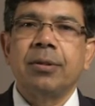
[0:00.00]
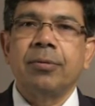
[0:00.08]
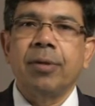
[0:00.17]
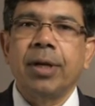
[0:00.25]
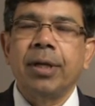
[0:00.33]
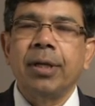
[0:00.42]

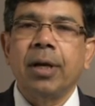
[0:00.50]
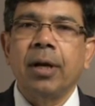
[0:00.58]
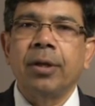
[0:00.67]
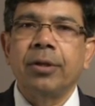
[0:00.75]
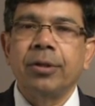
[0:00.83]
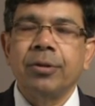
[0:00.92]
running
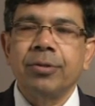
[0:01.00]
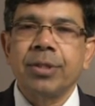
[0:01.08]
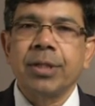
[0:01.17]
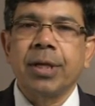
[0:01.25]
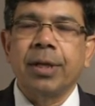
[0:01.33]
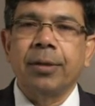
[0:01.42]
under your
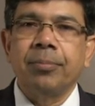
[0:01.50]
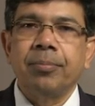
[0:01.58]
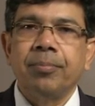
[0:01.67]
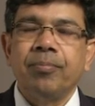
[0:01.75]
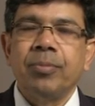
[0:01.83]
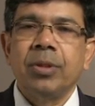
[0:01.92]
skin.
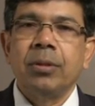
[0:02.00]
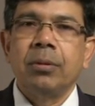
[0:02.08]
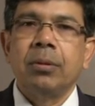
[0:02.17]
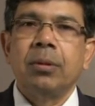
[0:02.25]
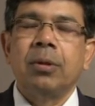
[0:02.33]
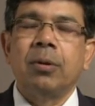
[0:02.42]

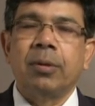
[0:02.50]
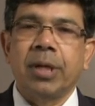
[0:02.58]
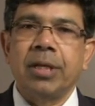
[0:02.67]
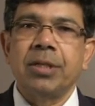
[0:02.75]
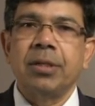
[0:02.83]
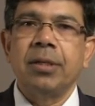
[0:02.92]

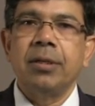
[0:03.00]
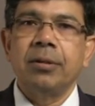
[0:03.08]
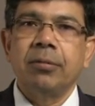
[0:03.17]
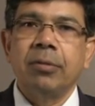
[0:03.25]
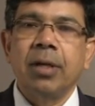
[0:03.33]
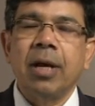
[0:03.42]
Occasionally,
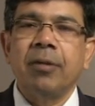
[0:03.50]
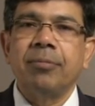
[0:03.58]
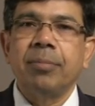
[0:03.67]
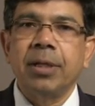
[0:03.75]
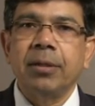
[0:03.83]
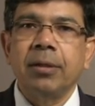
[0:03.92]
you will have
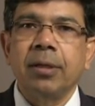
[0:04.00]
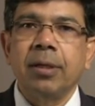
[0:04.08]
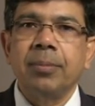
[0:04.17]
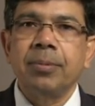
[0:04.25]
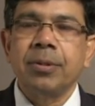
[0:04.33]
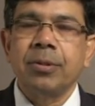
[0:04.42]
metal
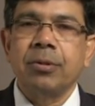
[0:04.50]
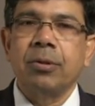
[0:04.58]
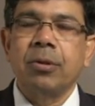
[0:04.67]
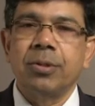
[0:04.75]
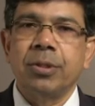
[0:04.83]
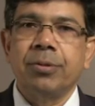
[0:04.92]
clips to
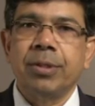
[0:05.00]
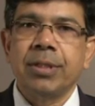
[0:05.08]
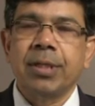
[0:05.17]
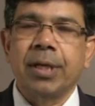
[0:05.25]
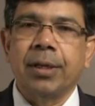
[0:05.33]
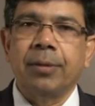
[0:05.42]
close your
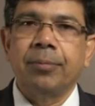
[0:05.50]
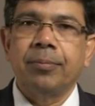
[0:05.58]
skin.